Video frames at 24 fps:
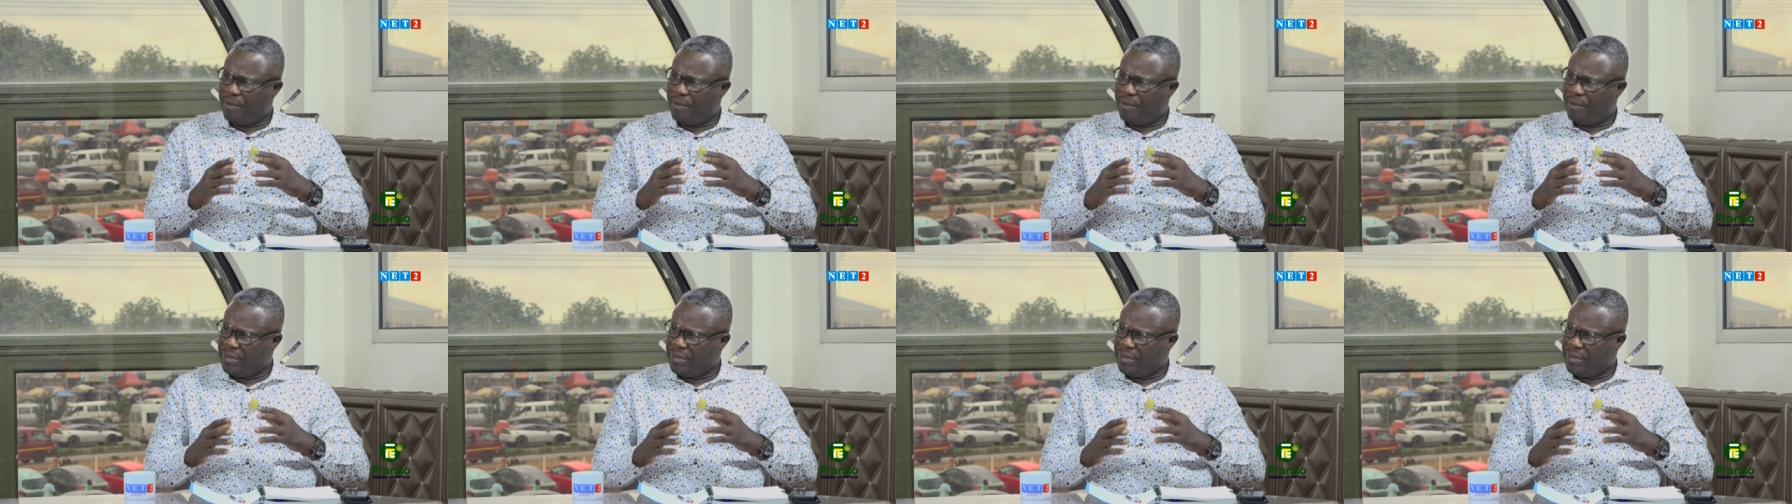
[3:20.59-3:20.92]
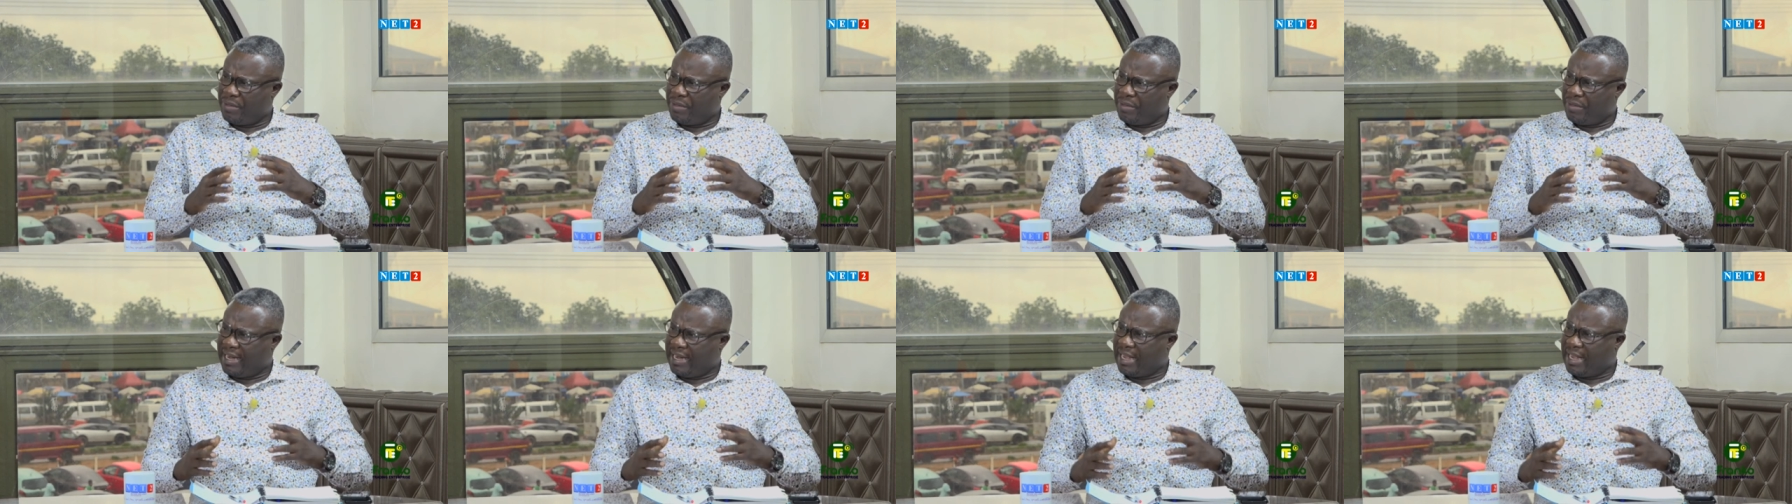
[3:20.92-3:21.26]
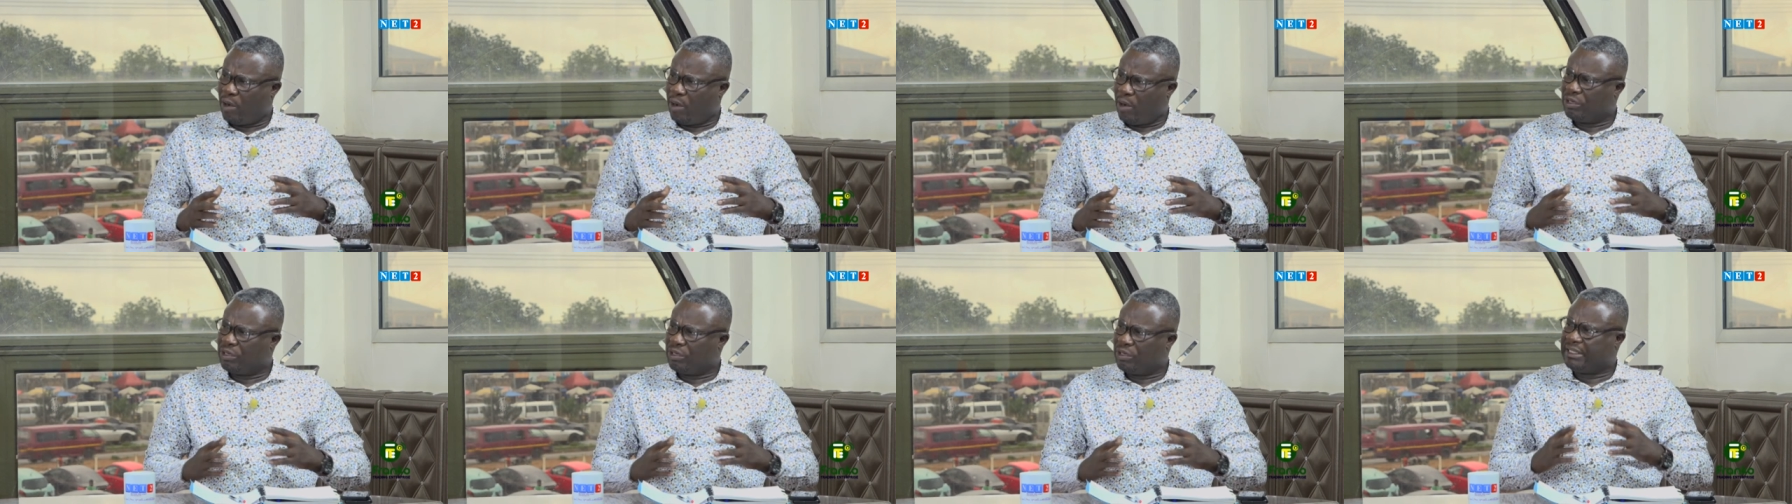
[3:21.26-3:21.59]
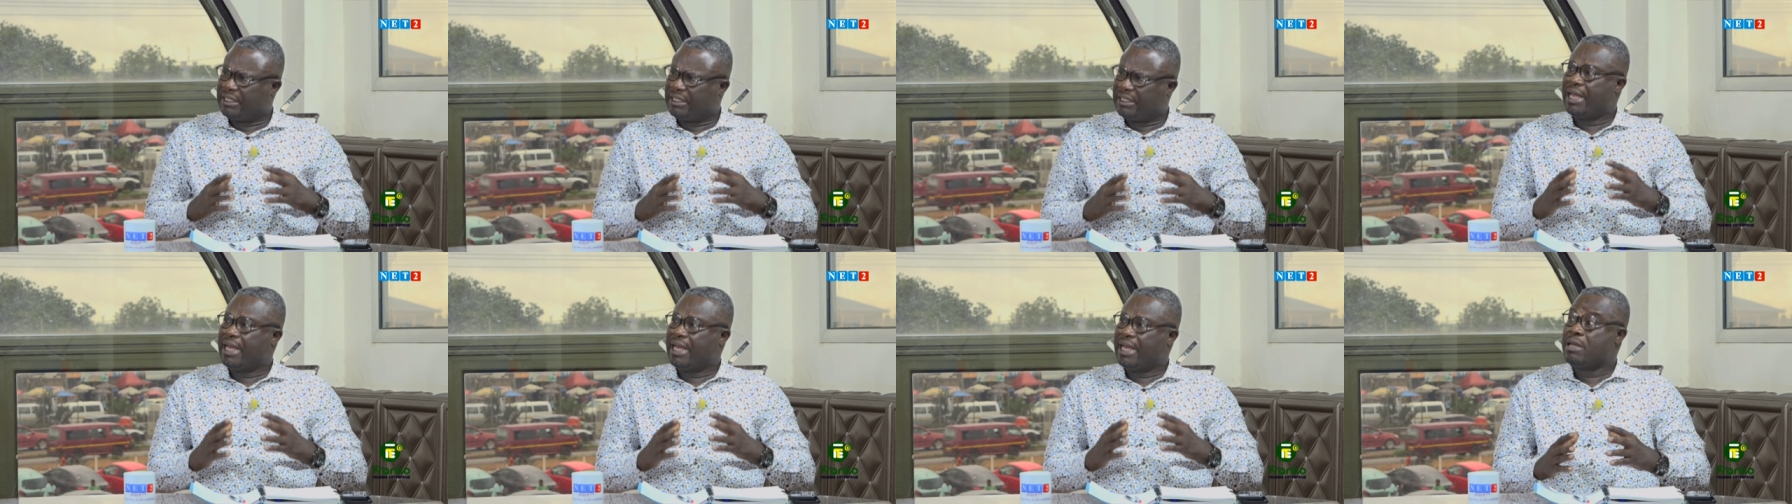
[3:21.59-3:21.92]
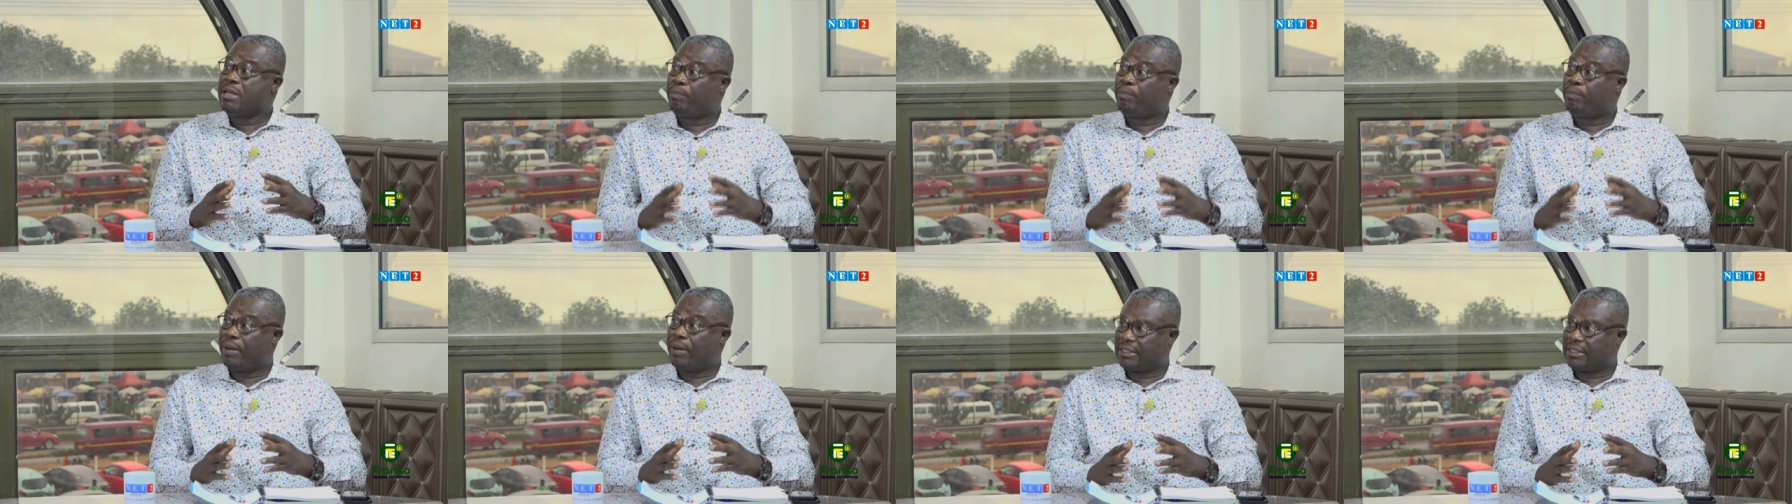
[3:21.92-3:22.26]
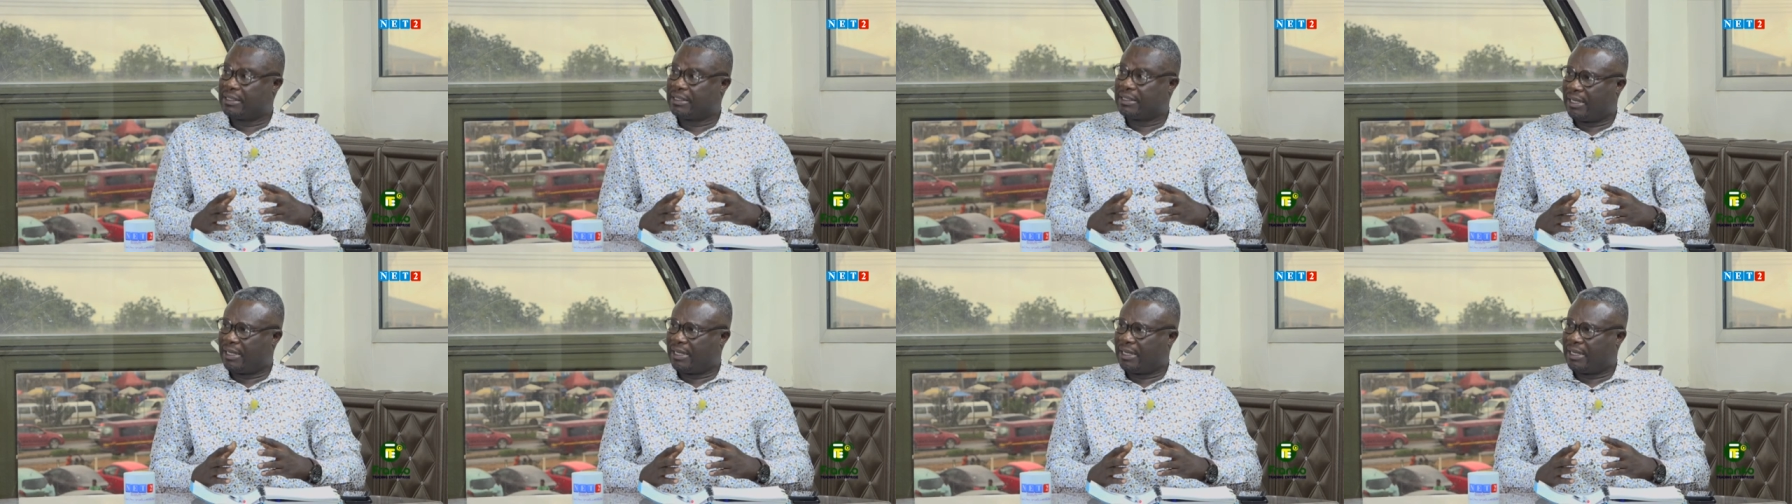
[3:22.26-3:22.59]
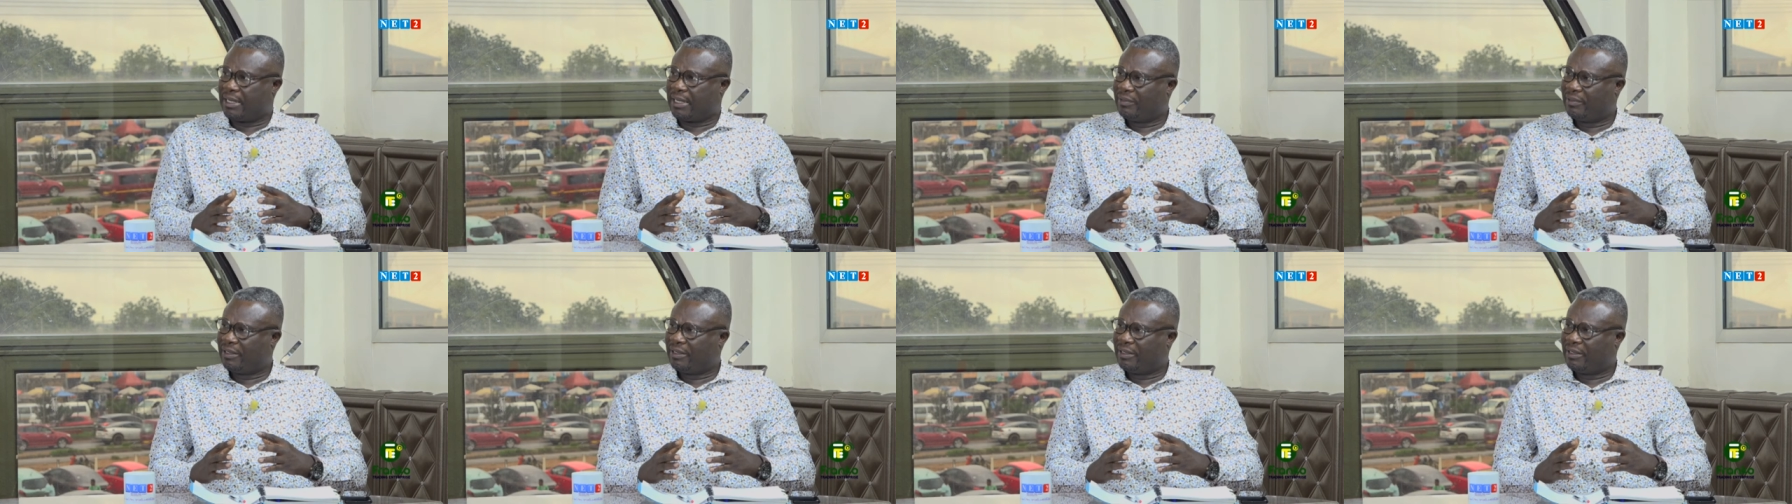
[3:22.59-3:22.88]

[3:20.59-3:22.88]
me idea we share nipansado,